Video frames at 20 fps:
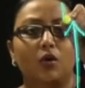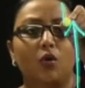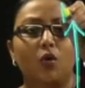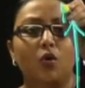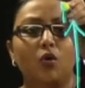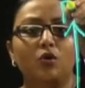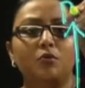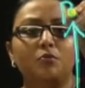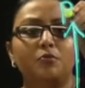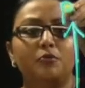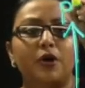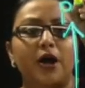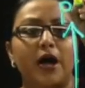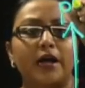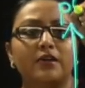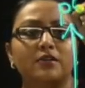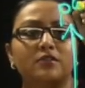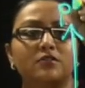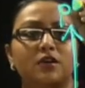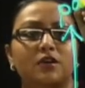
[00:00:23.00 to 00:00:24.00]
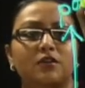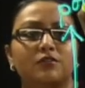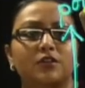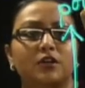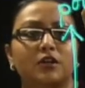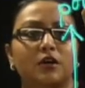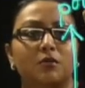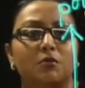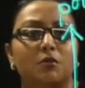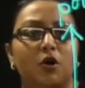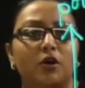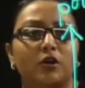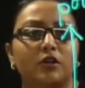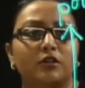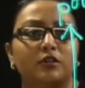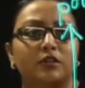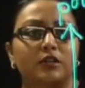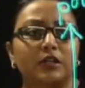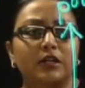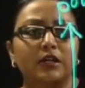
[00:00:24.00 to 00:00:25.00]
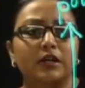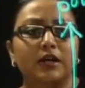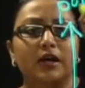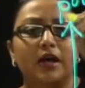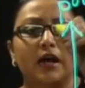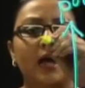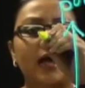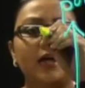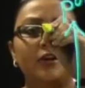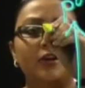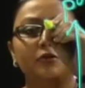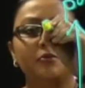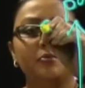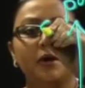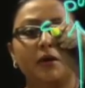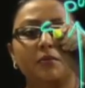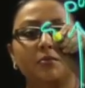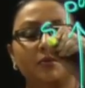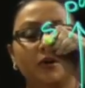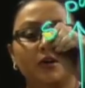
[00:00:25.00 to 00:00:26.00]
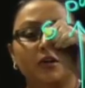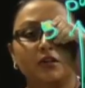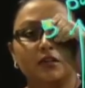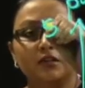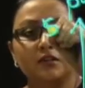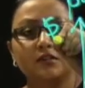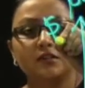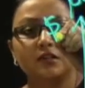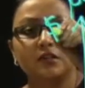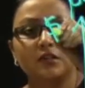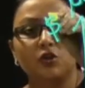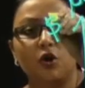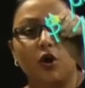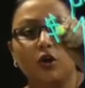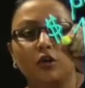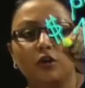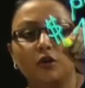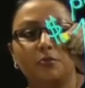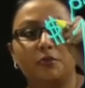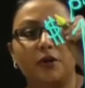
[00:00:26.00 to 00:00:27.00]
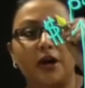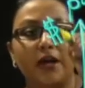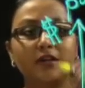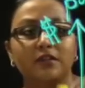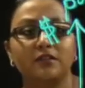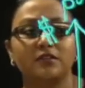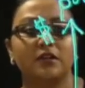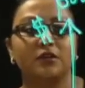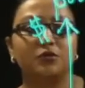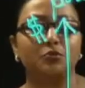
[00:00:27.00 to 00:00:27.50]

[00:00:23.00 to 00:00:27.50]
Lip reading: own price of the commodity, and remember that's a dollar price